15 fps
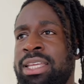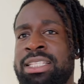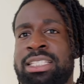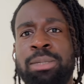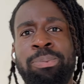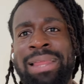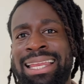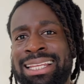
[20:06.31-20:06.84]

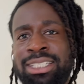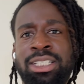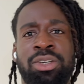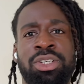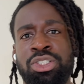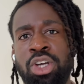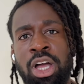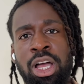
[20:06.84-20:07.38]

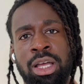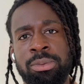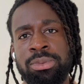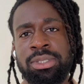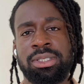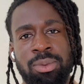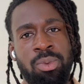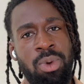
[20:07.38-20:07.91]
interplanetary
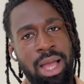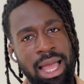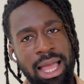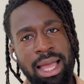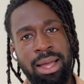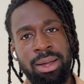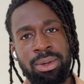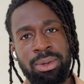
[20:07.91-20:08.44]
jobs.
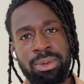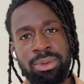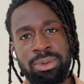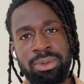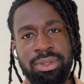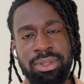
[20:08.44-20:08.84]
Wow.